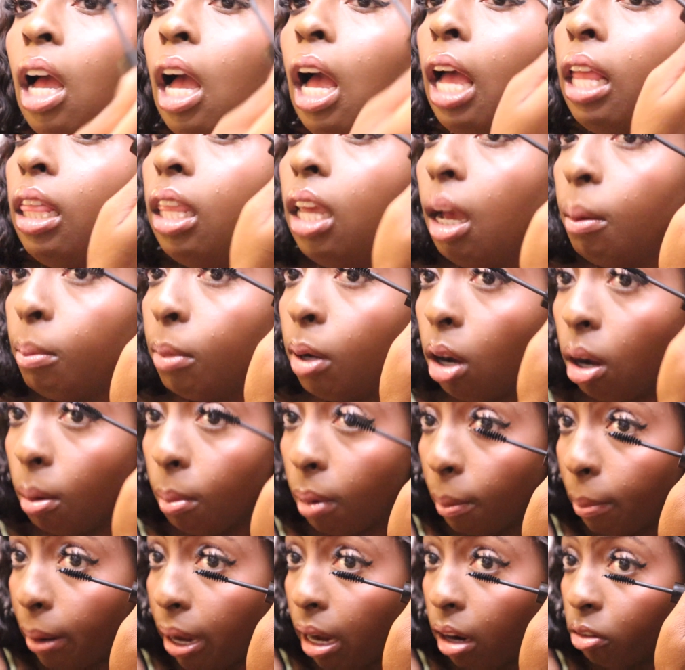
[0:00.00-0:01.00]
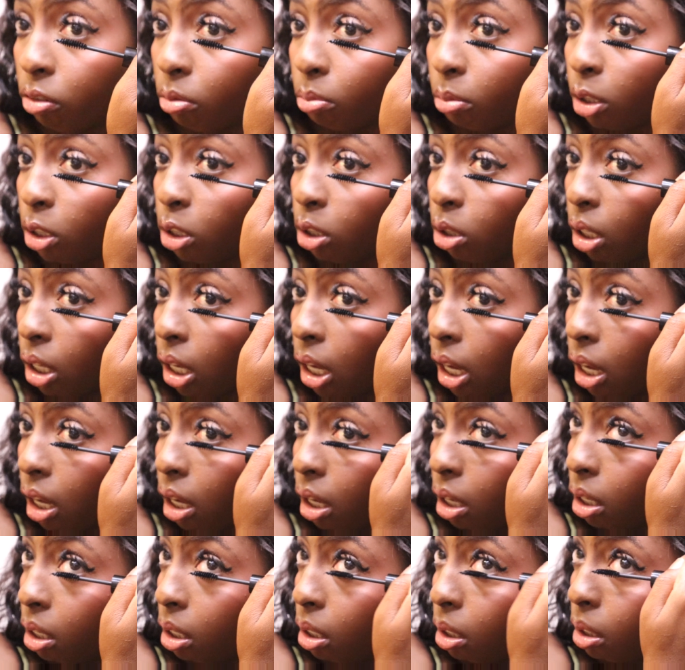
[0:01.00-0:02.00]
i think i'm gonna go in my bathroom and show
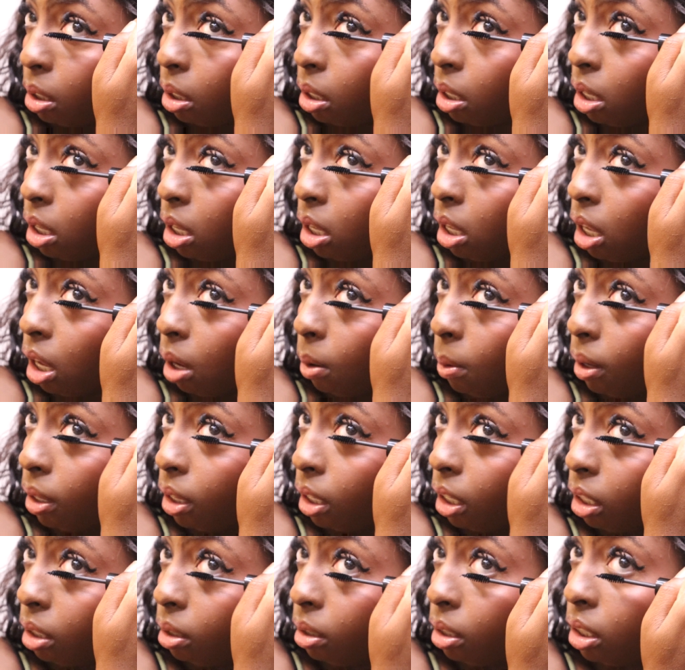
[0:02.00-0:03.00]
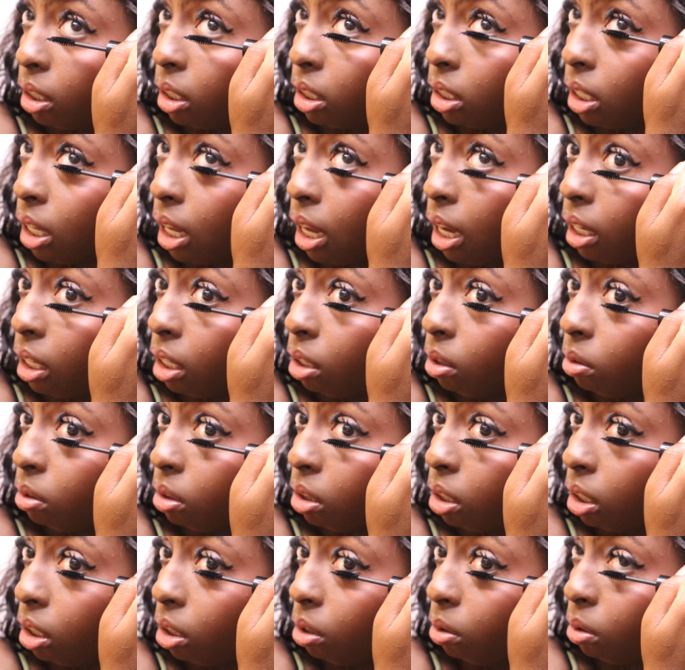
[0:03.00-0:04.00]
y'all how i look because i don't
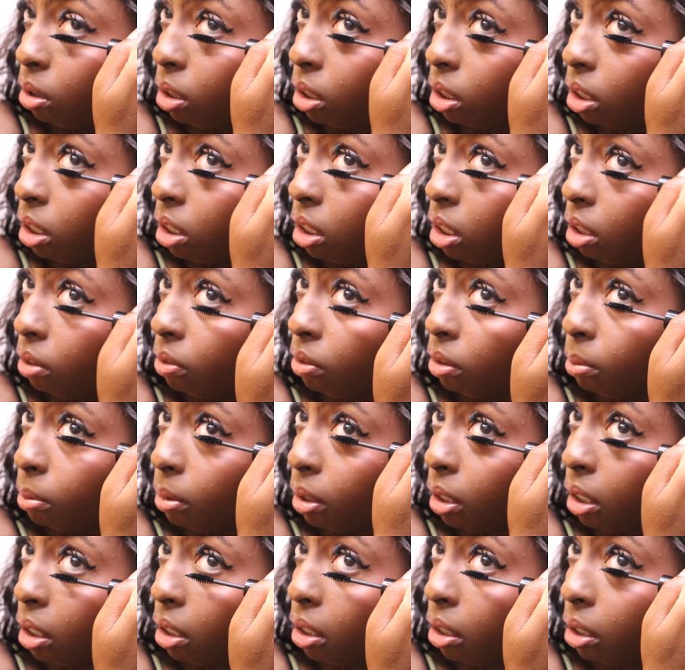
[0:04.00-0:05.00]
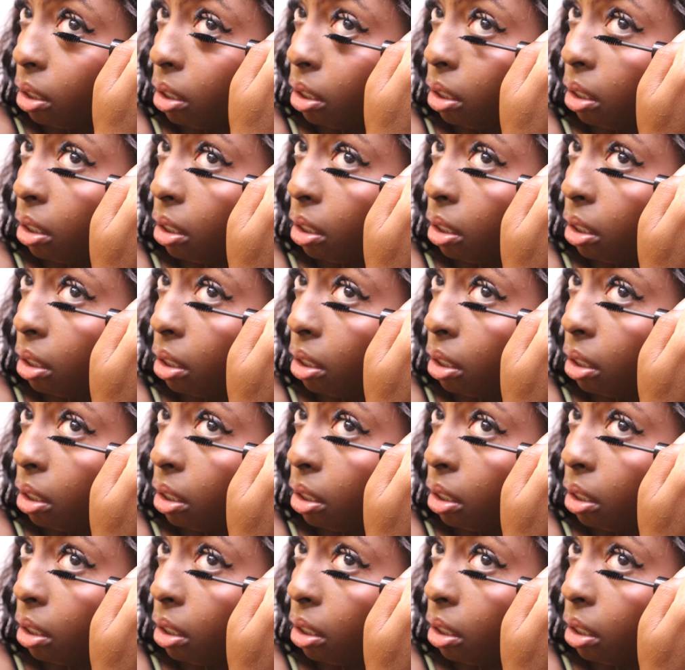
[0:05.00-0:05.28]
think you can see from here